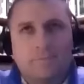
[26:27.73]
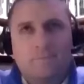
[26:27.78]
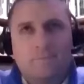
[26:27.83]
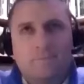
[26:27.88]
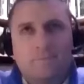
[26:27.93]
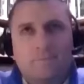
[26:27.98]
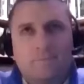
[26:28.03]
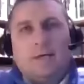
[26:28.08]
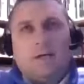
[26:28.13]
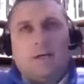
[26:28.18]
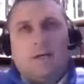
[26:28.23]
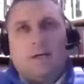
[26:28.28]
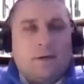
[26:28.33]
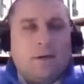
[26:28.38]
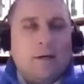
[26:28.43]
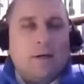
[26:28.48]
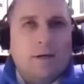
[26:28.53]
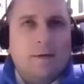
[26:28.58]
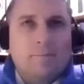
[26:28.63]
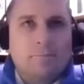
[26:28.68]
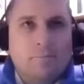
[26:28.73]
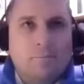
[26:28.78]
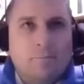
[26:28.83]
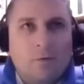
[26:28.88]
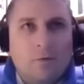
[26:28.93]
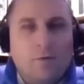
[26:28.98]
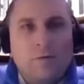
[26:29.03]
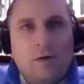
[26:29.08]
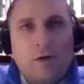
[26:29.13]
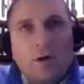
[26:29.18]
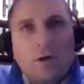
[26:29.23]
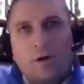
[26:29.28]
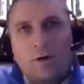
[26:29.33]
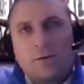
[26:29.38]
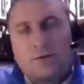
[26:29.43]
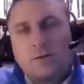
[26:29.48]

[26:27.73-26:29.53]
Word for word: Yeah. Moving on